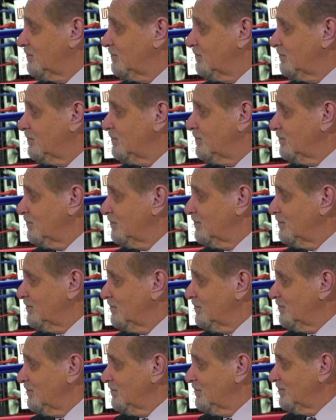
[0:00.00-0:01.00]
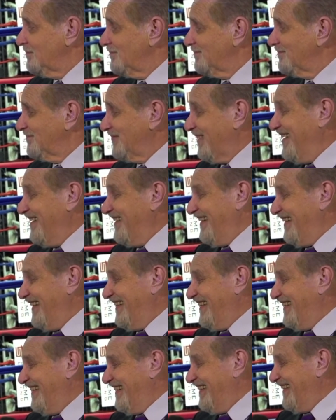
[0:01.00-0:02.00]

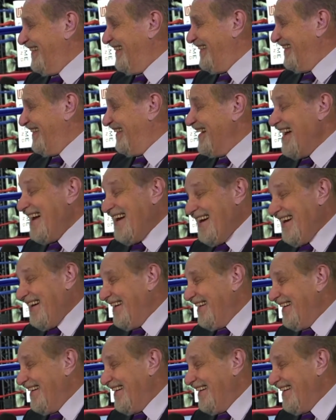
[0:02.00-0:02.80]
The person shown says nothing.